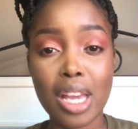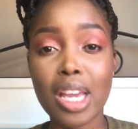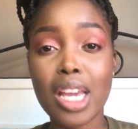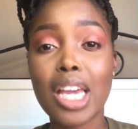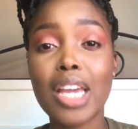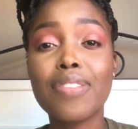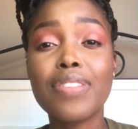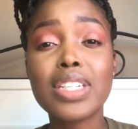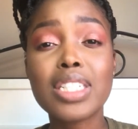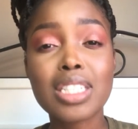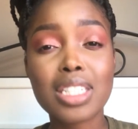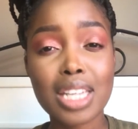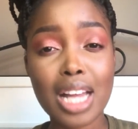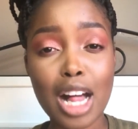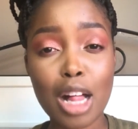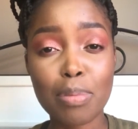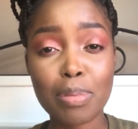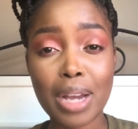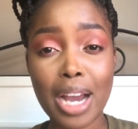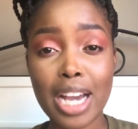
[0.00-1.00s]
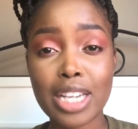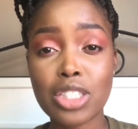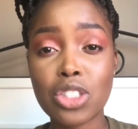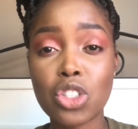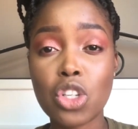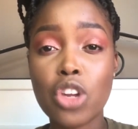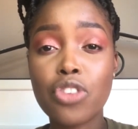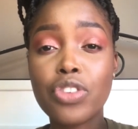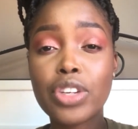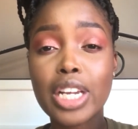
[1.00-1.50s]
If it did help, guys,
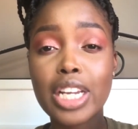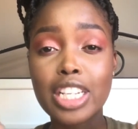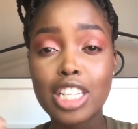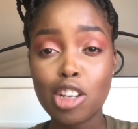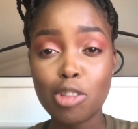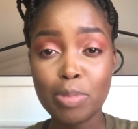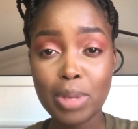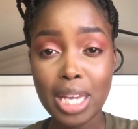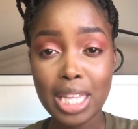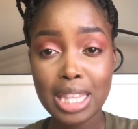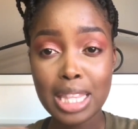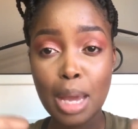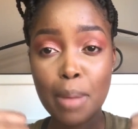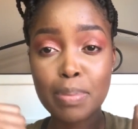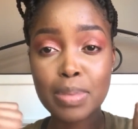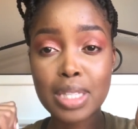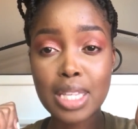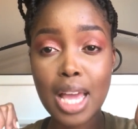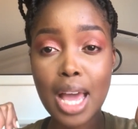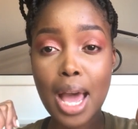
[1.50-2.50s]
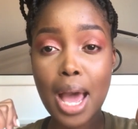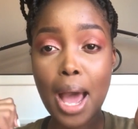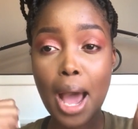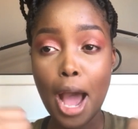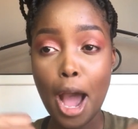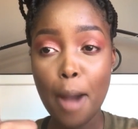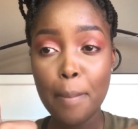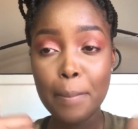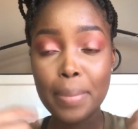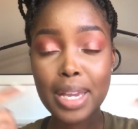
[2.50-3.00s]
don't forget, give me a thumbs
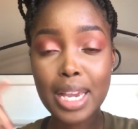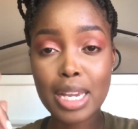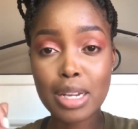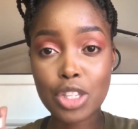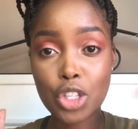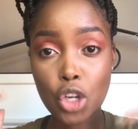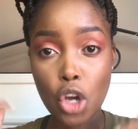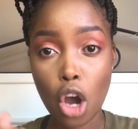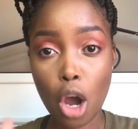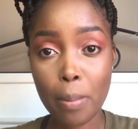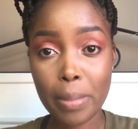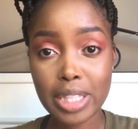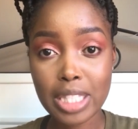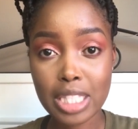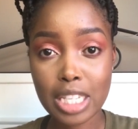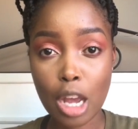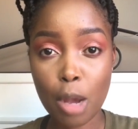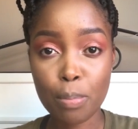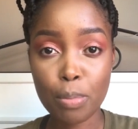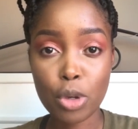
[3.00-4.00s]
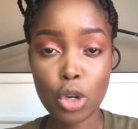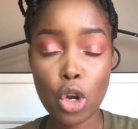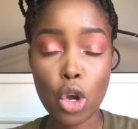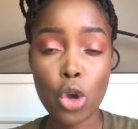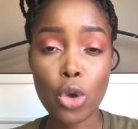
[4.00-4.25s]
up in the comments down below.